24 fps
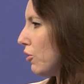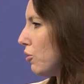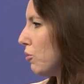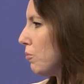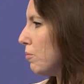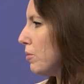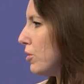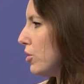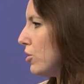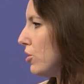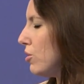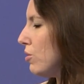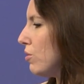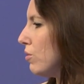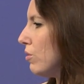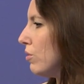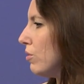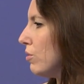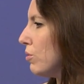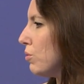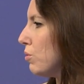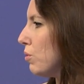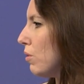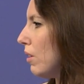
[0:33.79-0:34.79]
which had been
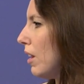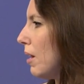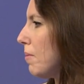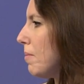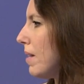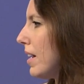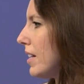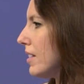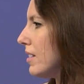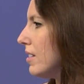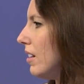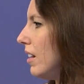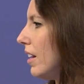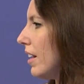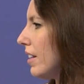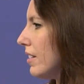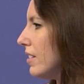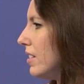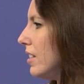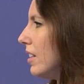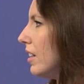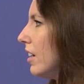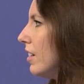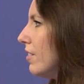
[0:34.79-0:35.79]
referred to the European
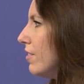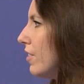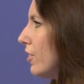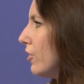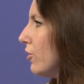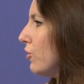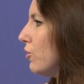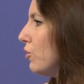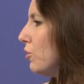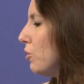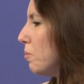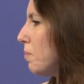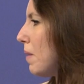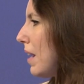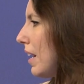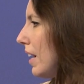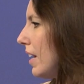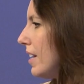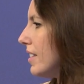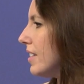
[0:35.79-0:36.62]
Commission based on